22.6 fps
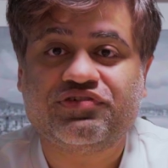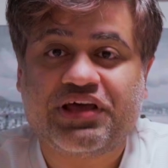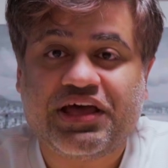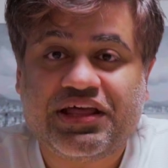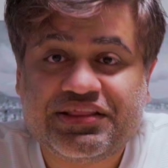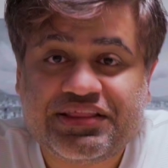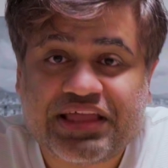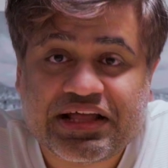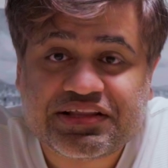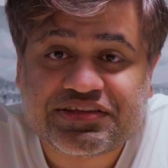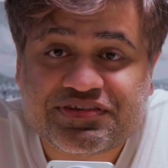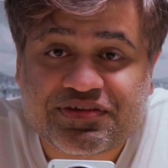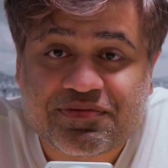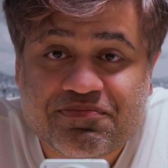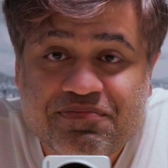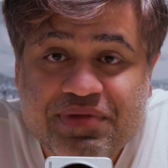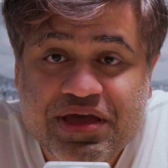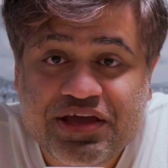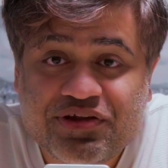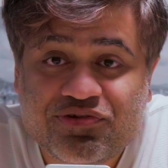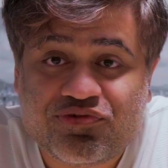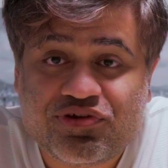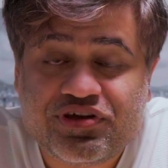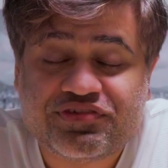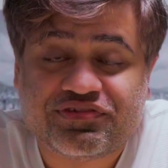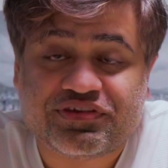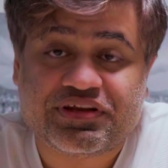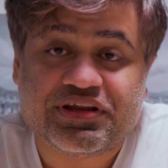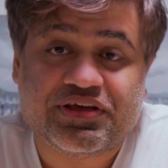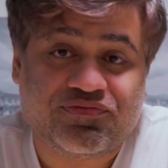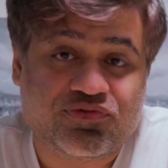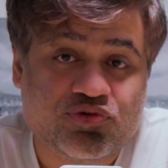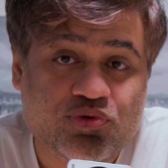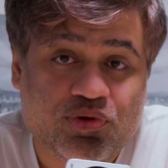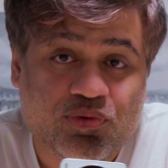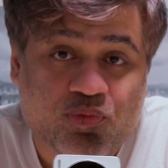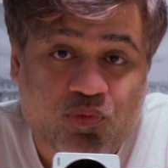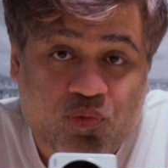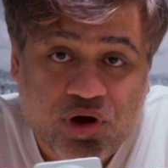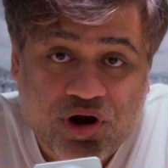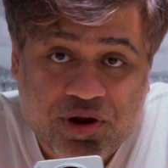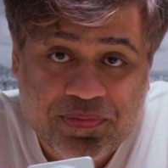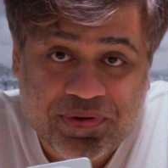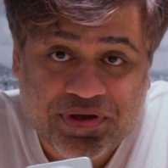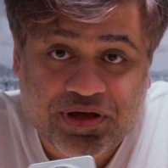And that's the main reason. If you
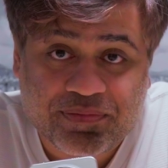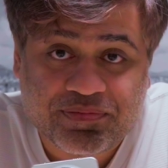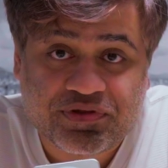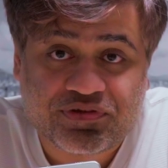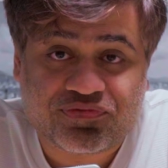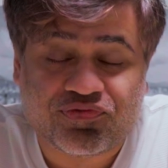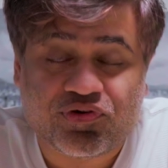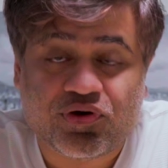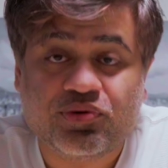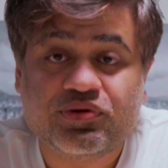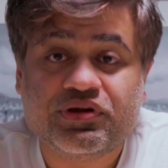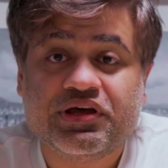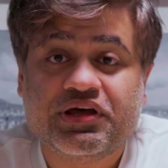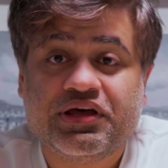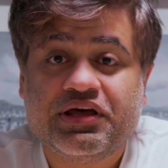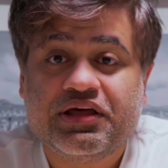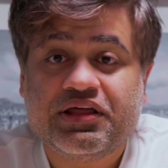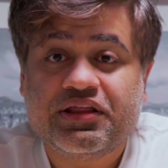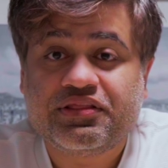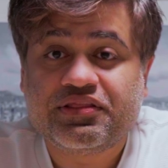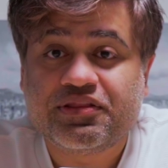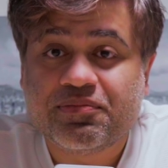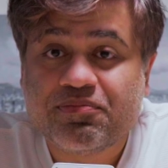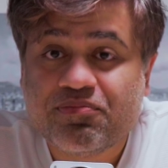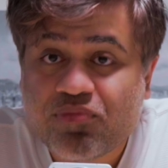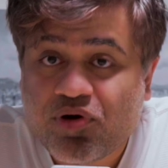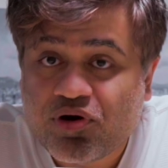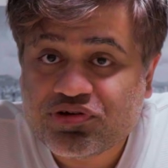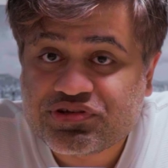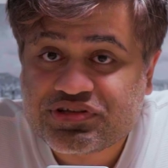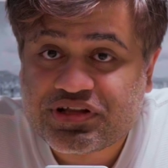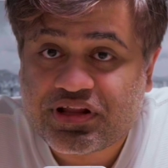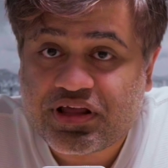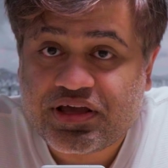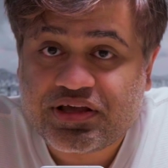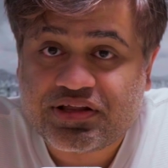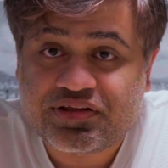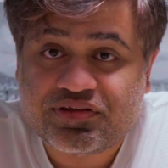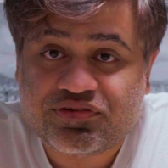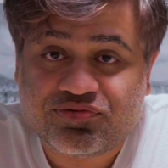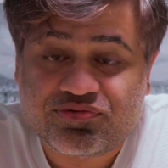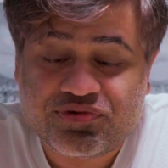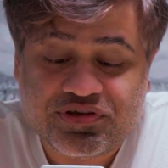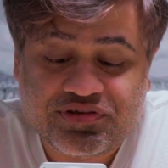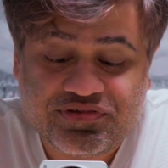want to pick up this phone, the most
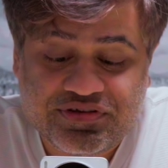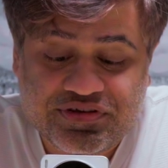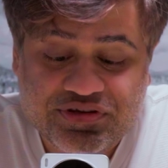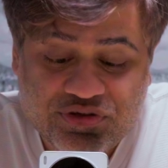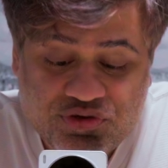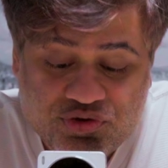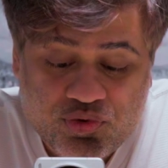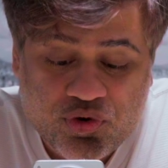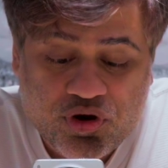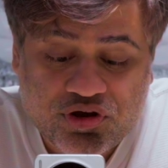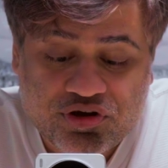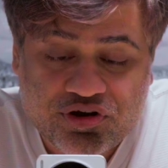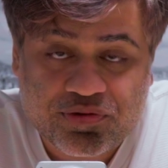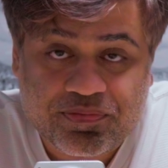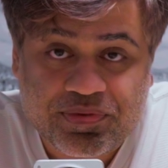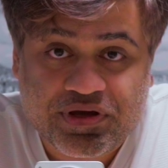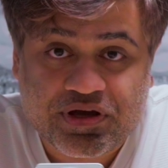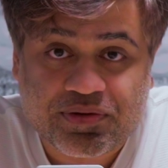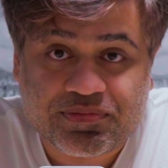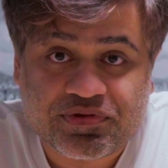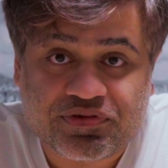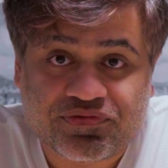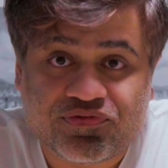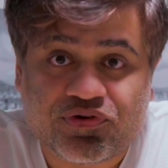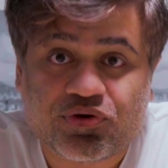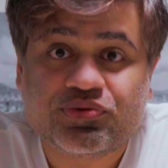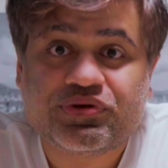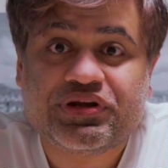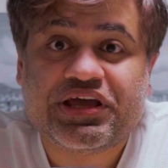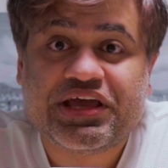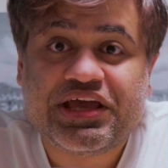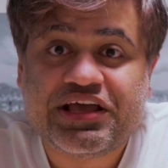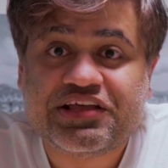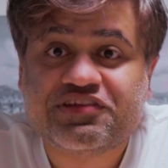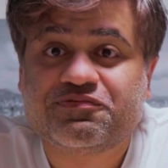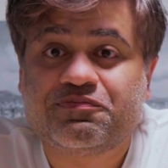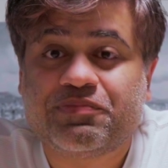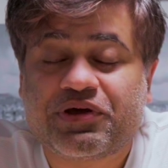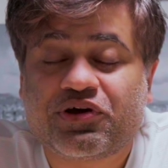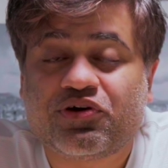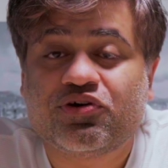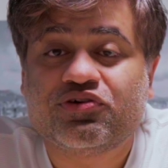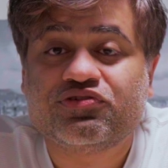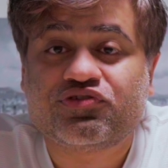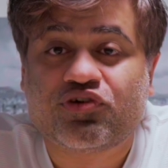likeliest reason you are going to pick up this phone is
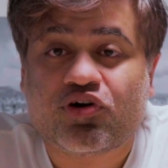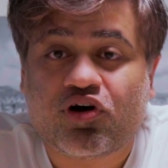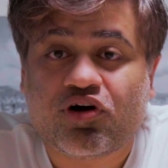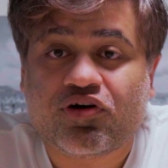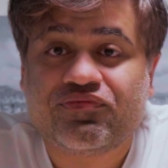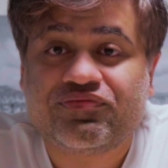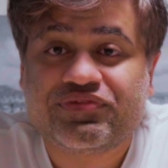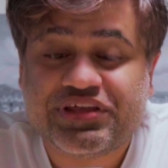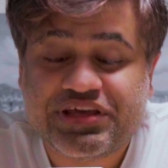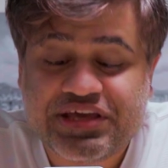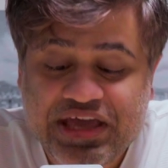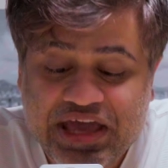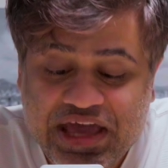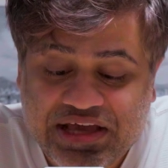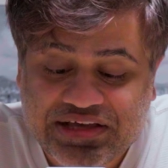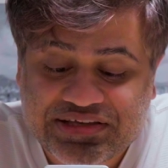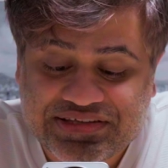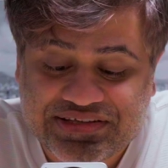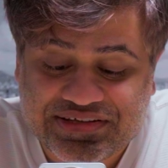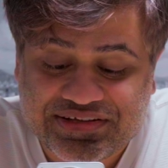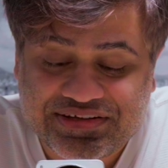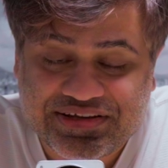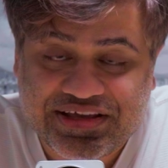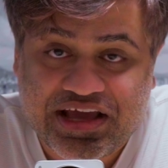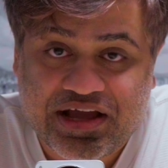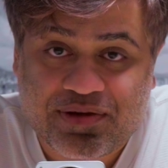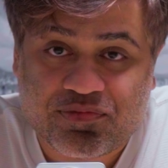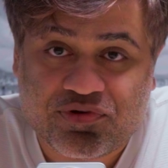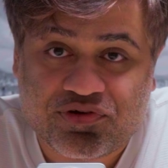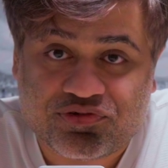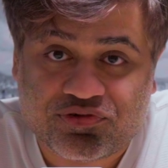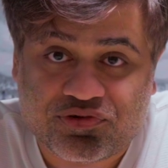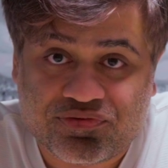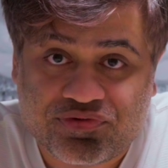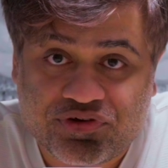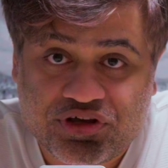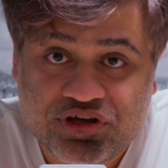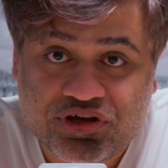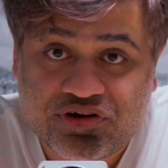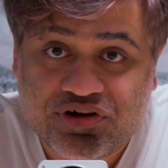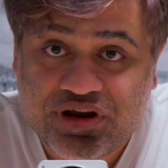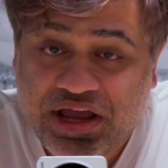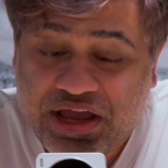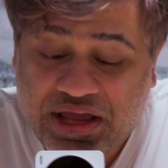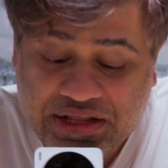because of the excellent cameras over
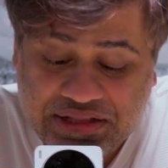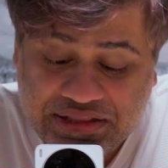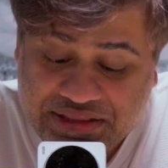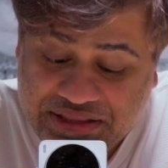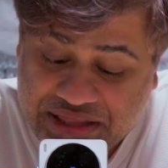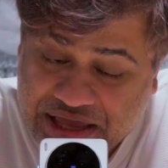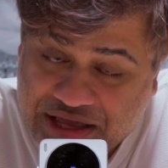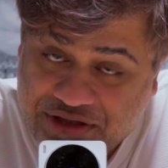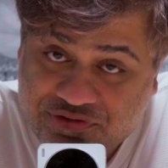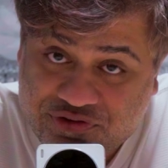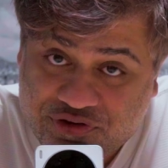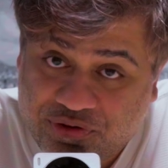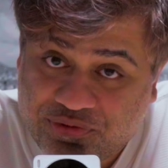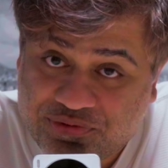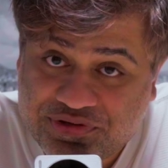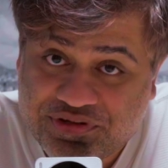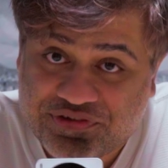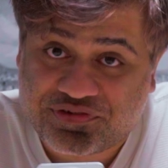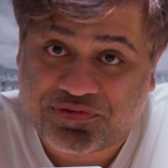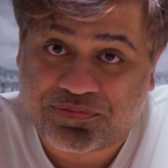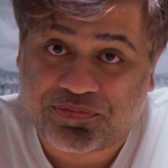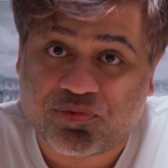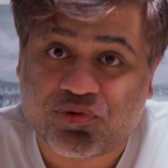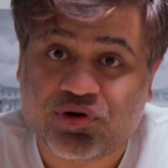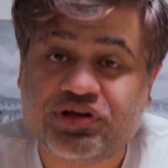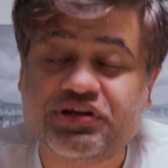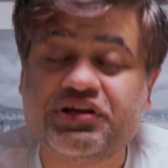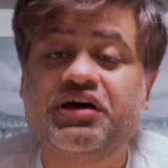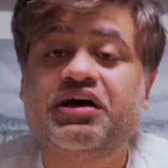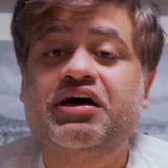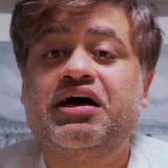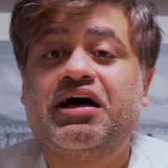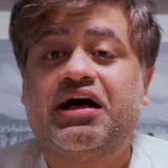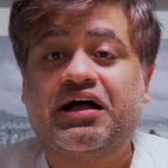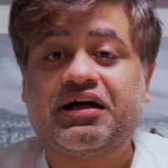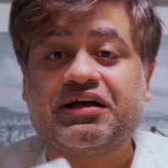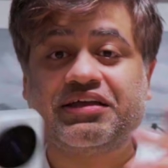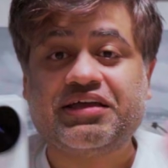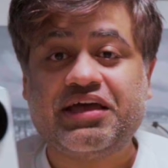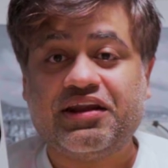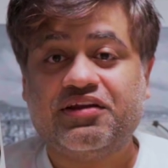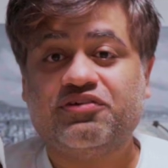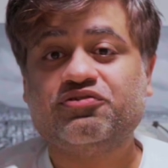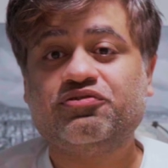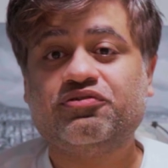here. And they don't disappoint. I'll
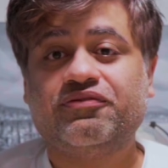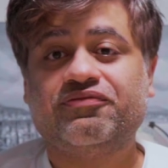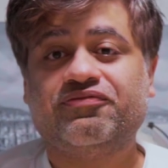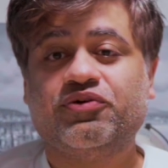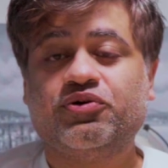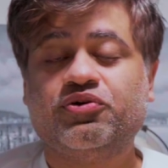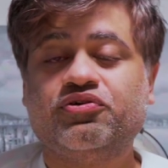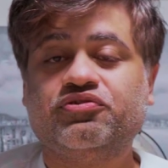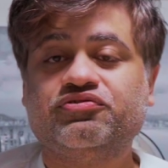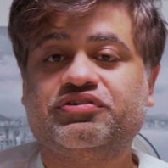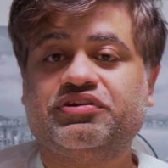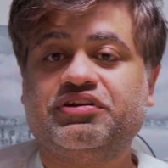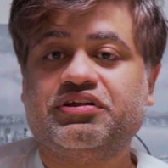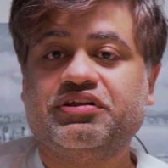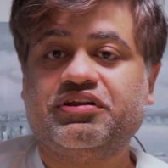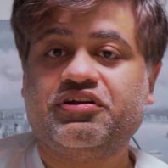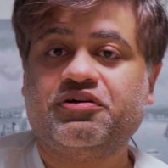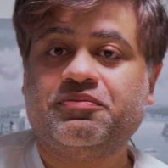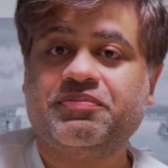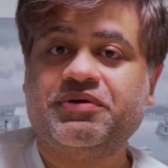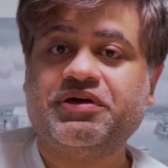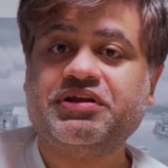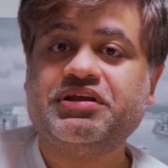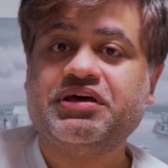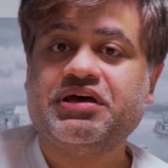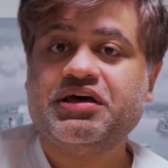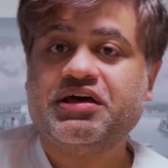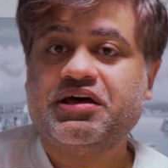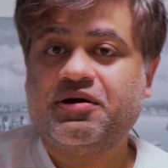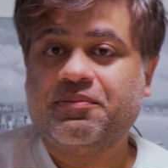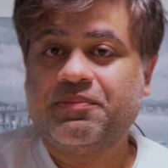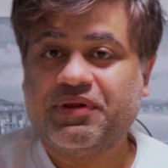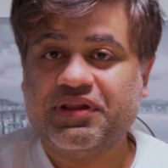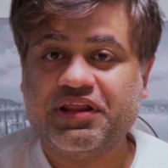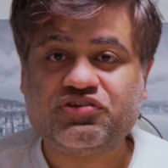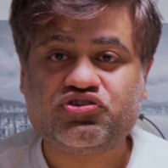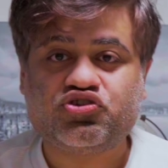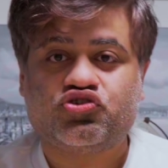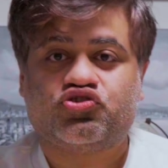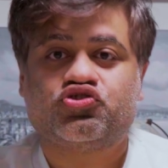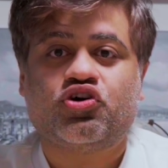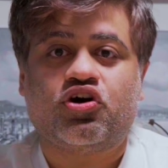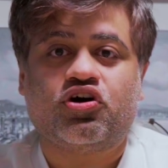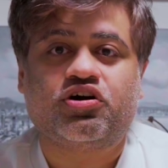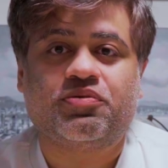get into the photos in a little bit, but let's
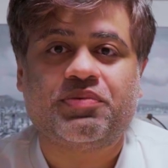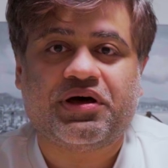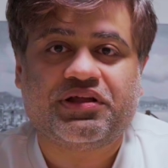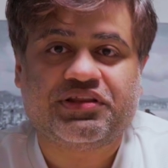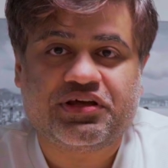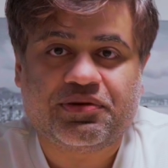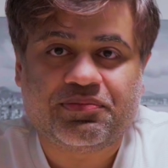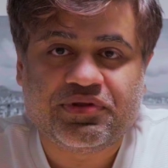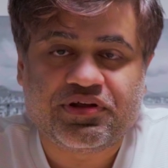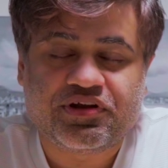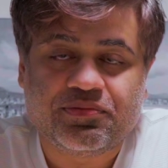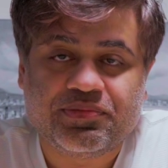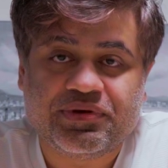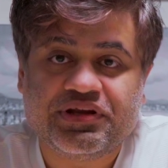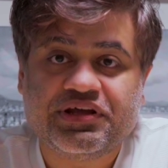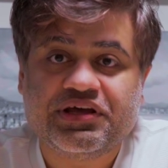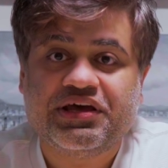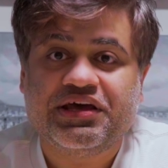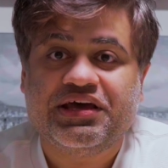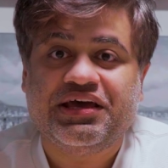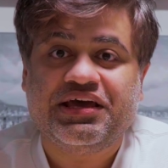just talk about them a little bit.